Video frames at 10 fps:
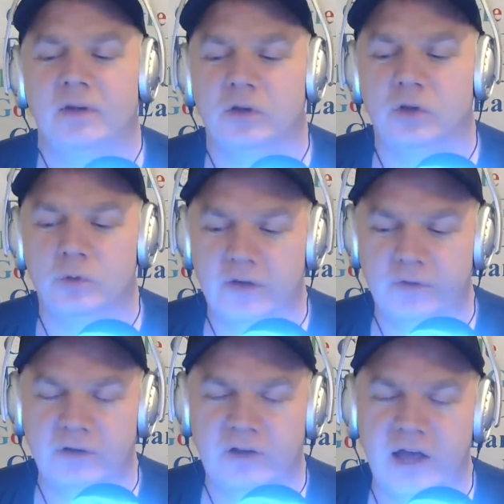you give
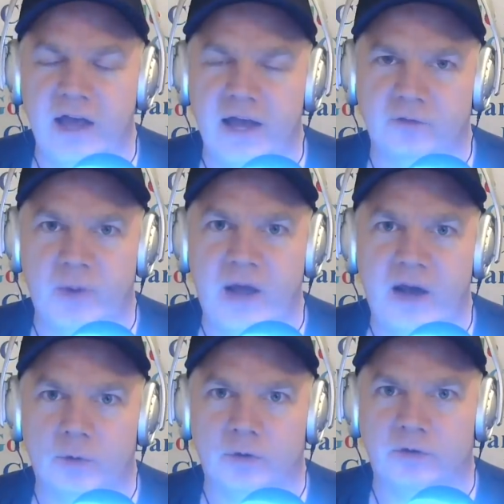these guys
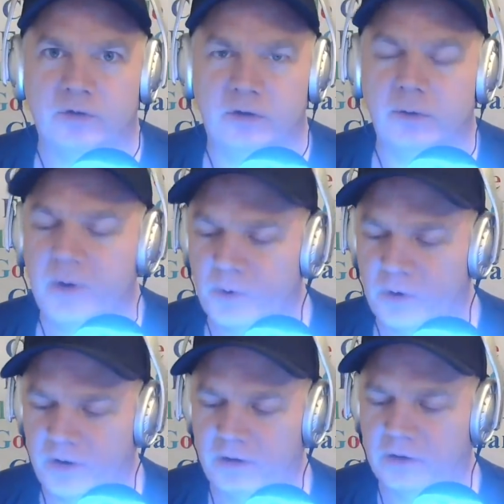power to, you know,
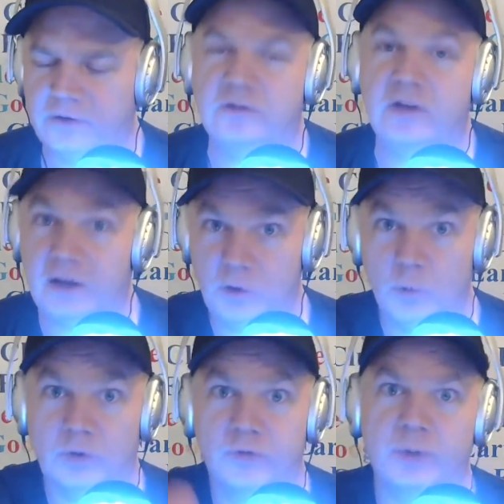remember, let's say you
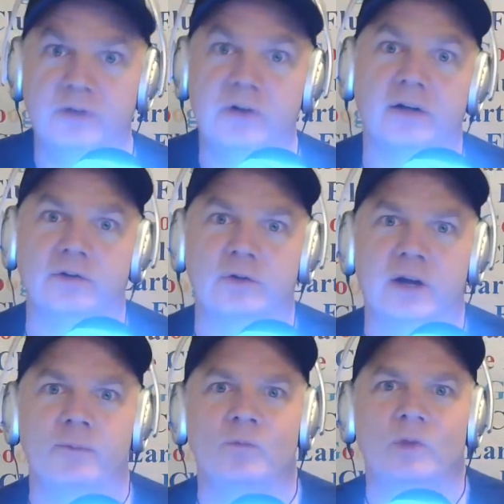work for McDonald's,
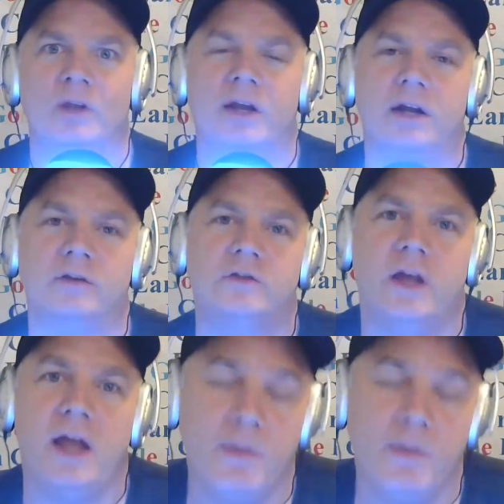right? And I say, hey